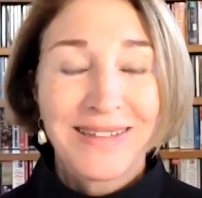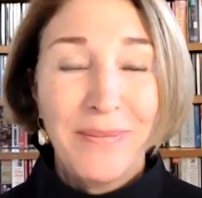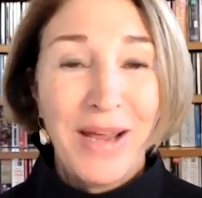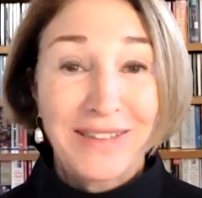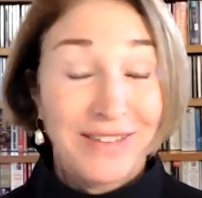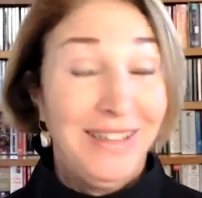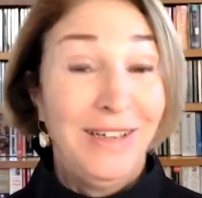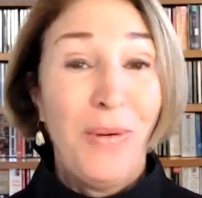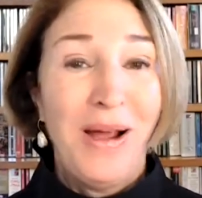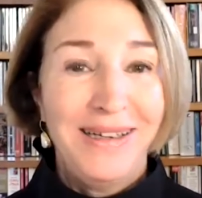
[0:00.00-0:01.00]
I'm actually
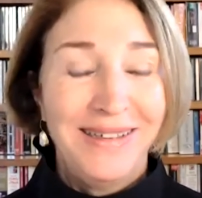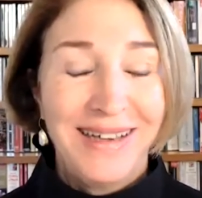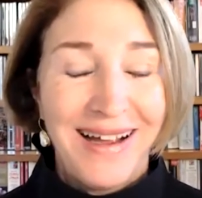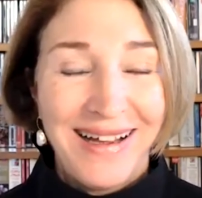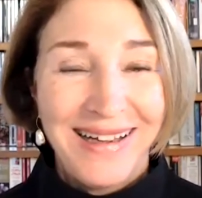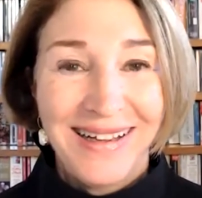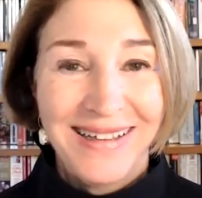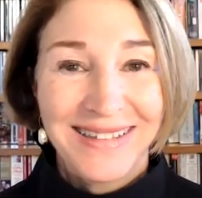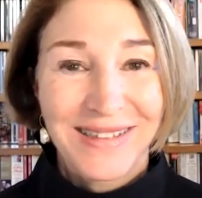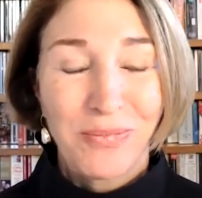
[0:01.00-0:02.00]
quite
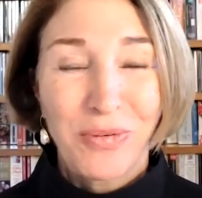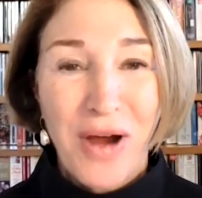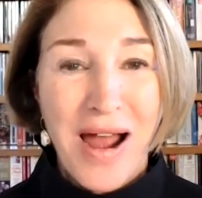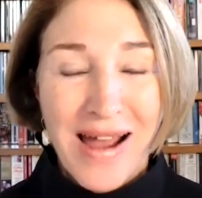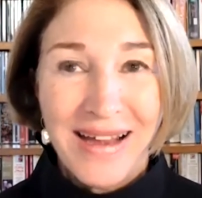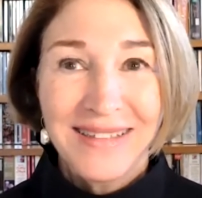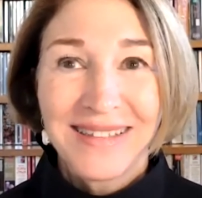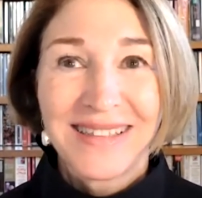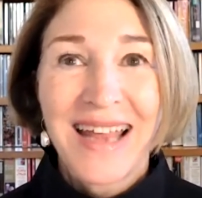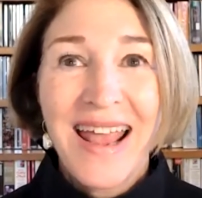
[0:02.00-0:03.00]

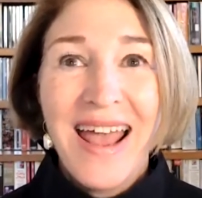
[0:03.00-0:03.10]
surprised.